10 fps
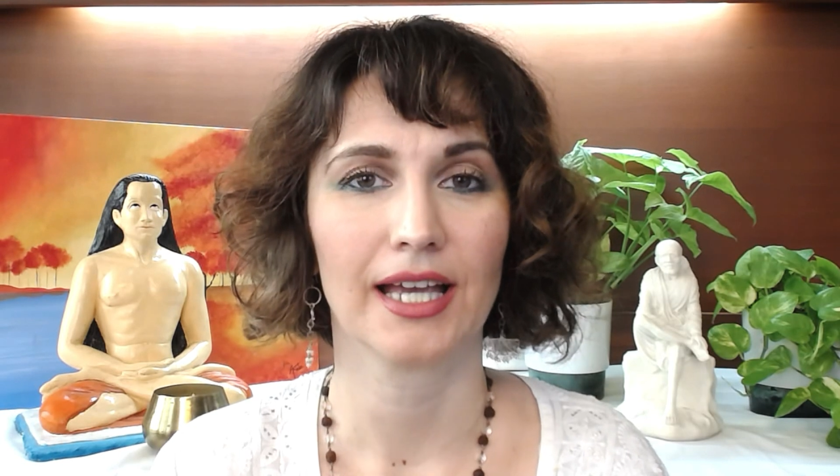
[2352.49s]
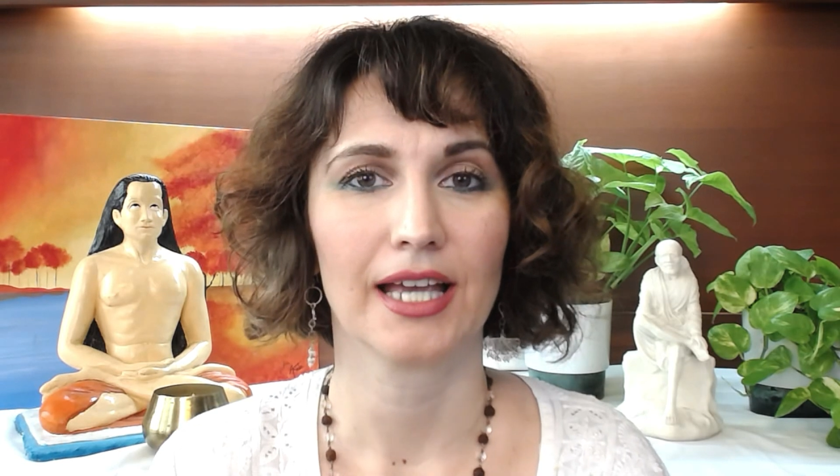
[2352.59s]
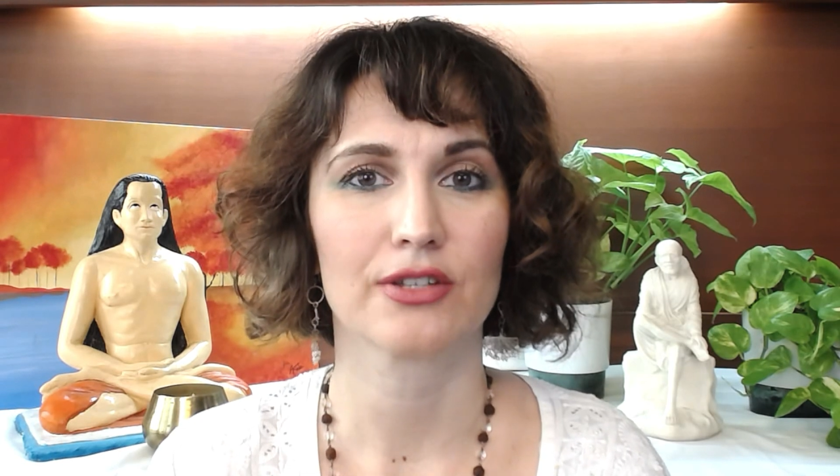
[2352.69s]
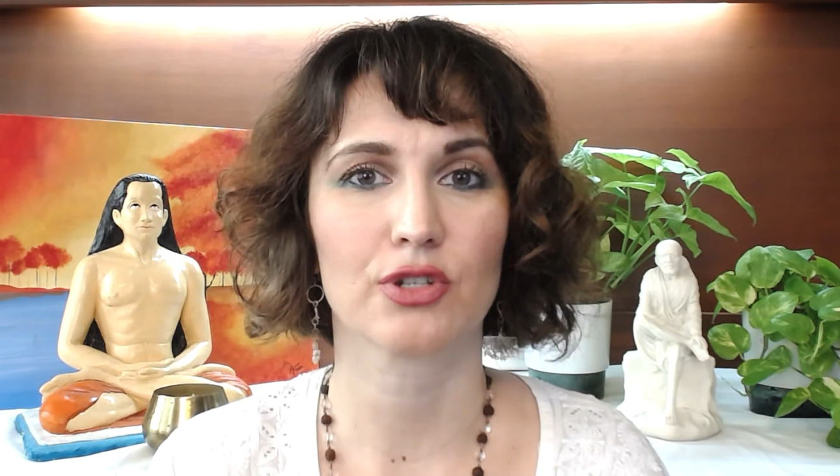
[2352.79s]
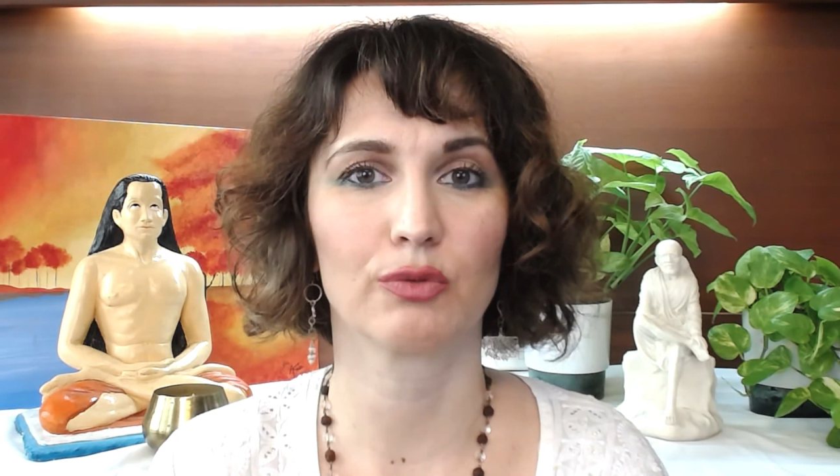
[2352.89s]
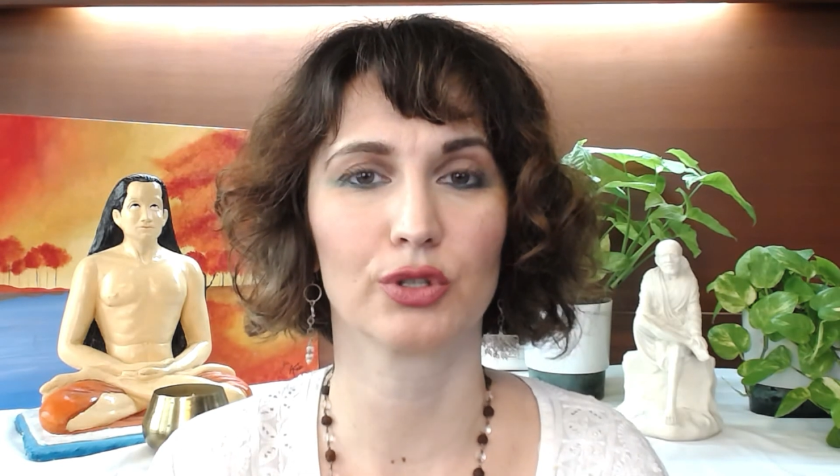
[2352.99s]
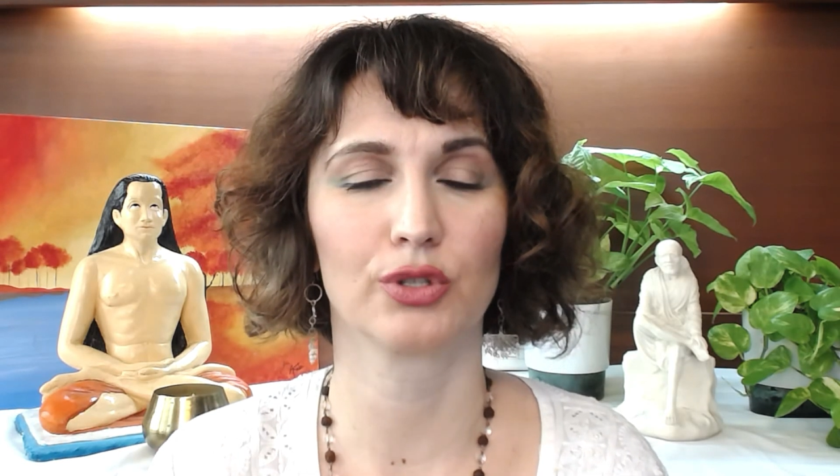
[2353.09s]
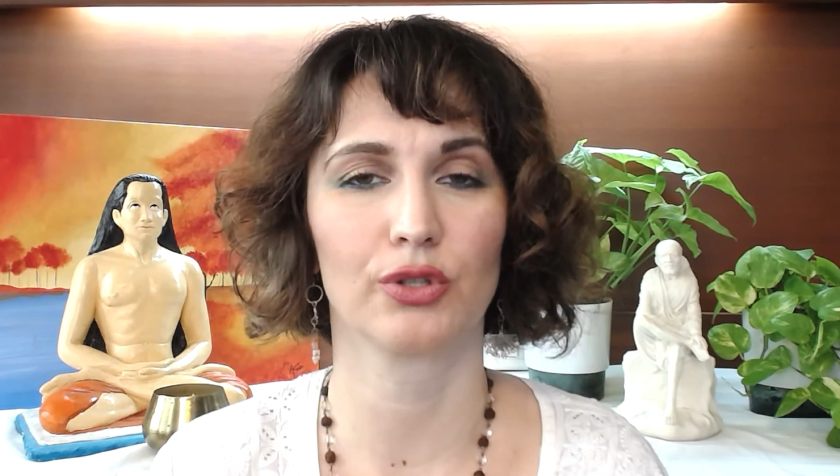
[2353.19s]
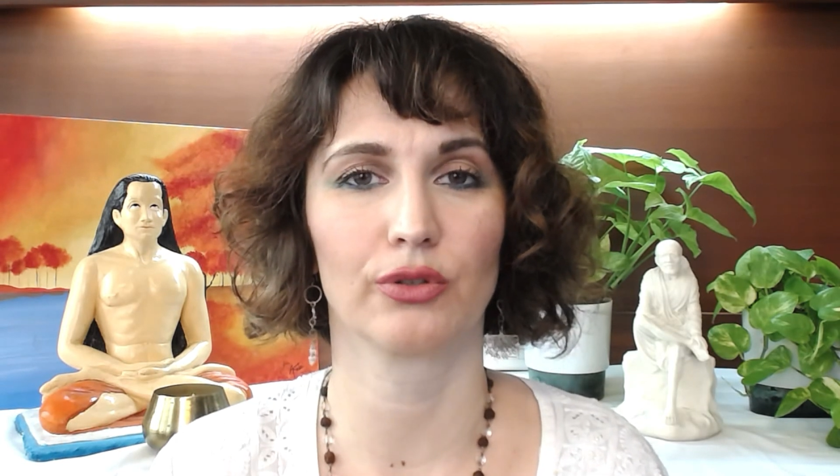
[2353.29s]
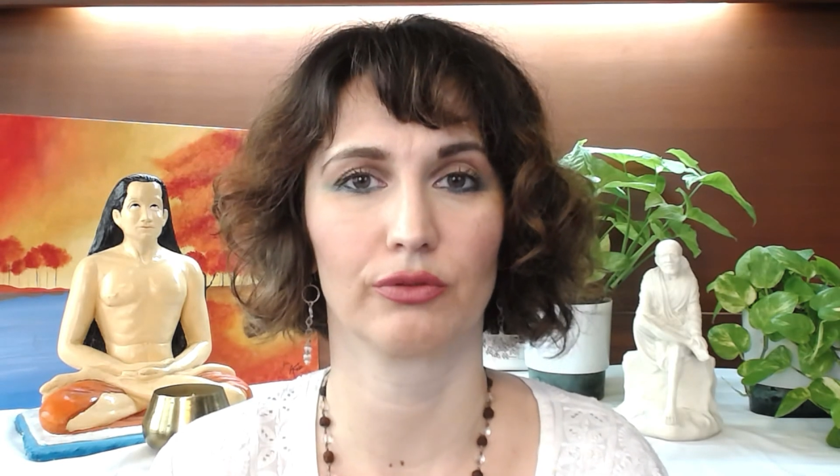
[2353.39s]
So what do
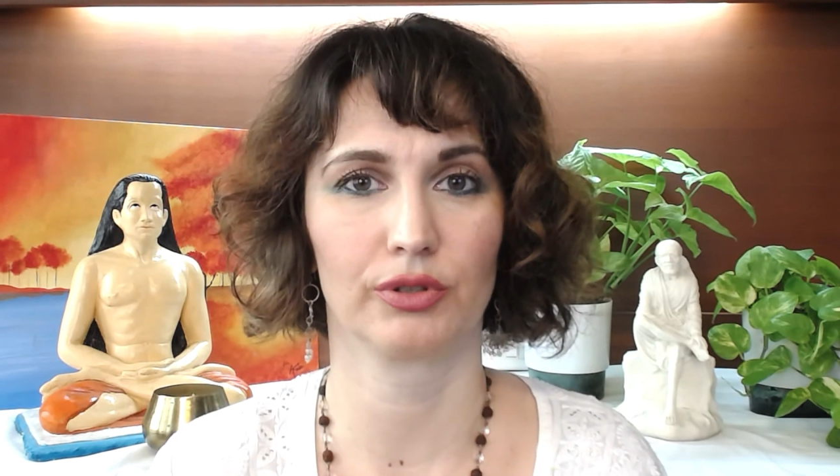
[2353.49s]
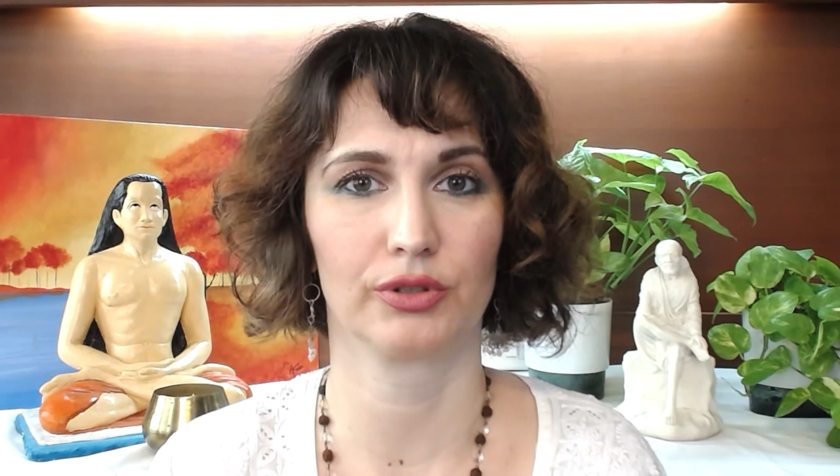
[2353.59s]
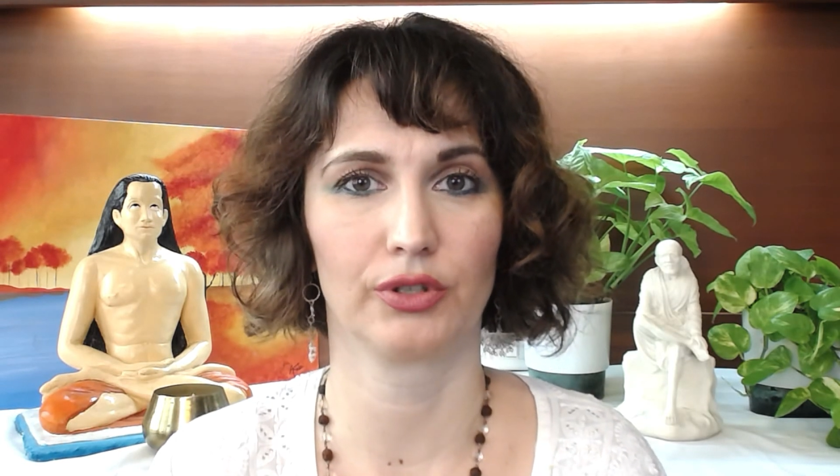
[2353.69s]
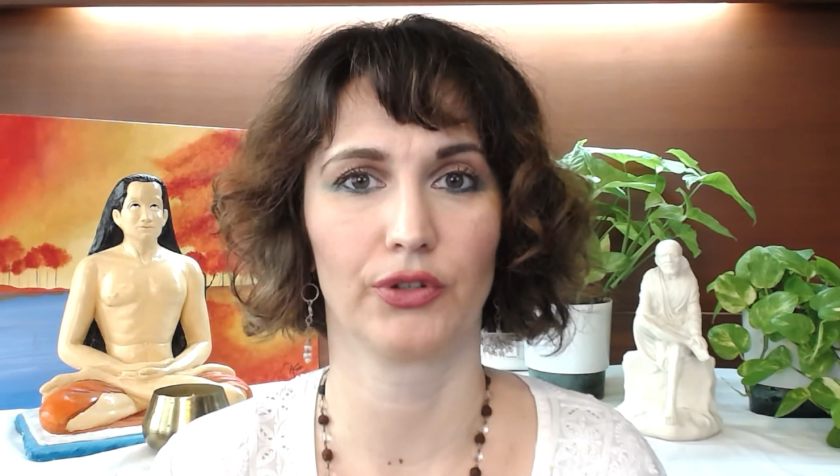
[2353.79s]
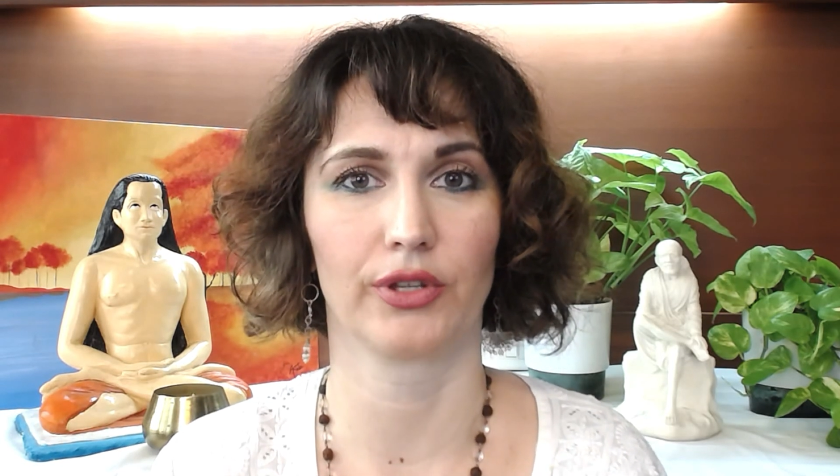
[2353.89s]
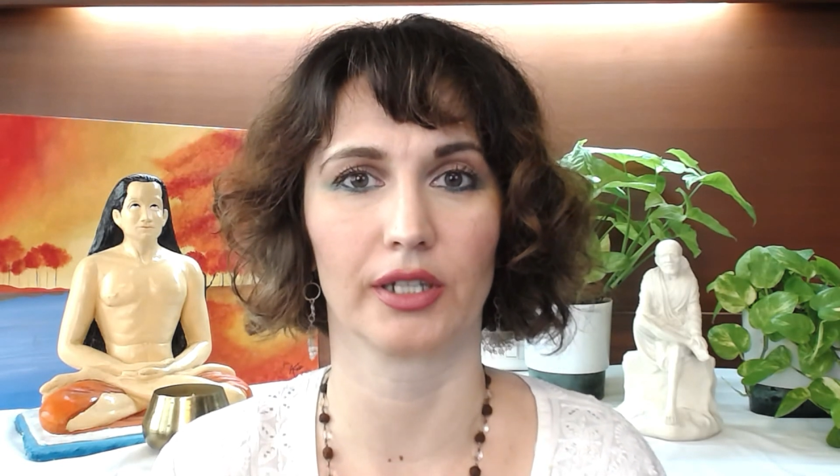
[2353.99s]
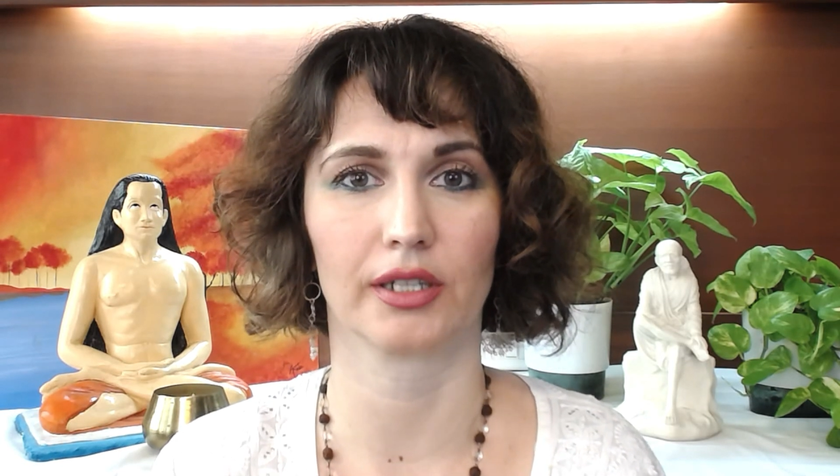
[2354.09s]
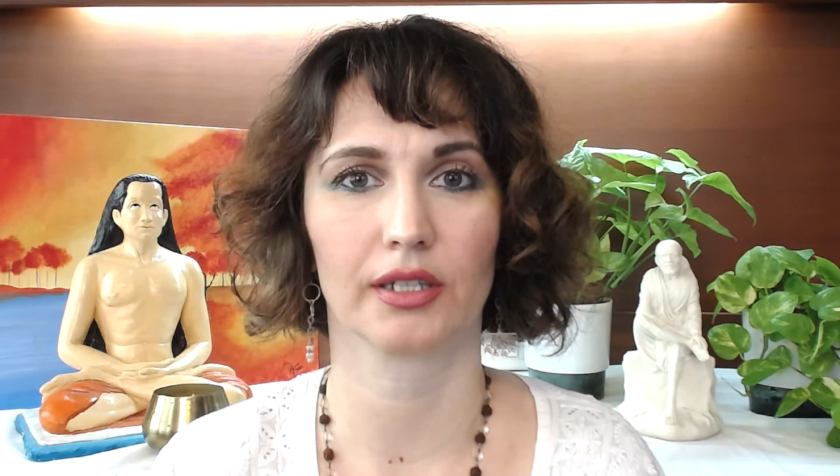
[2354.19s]
you think?